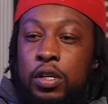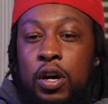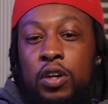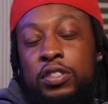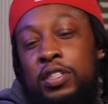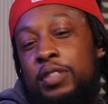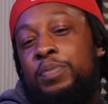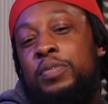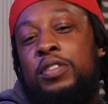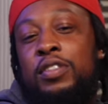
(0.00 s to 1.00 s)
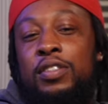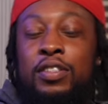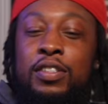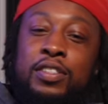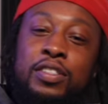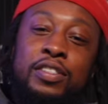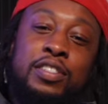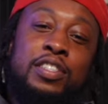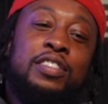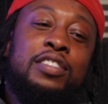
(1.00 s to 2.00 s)
Oh, see,
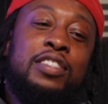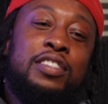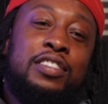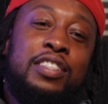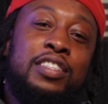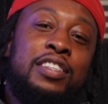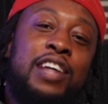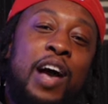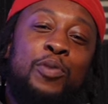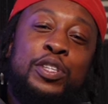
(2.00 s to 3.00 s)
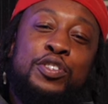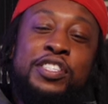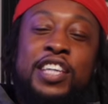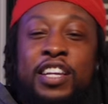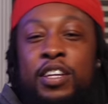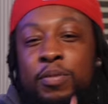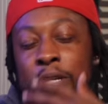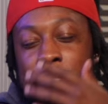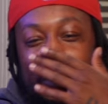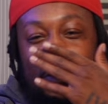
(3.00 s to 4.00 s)
See, see, see. I went to a
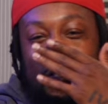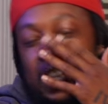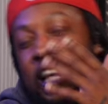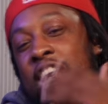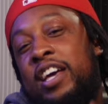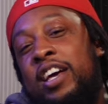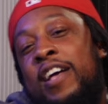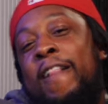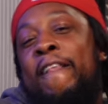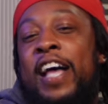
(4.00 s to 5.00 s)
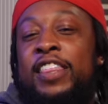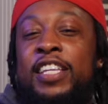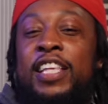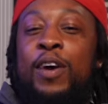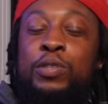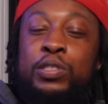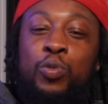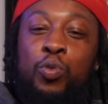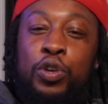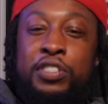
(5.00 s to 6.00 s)
CIAA school, and I, I think that was the
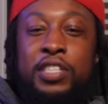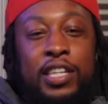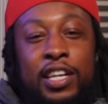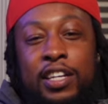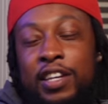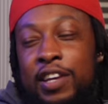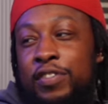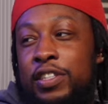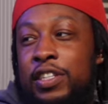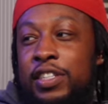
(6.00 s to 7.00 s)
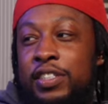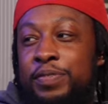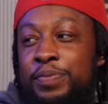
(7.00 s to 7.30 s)
worst thing they could have ever done.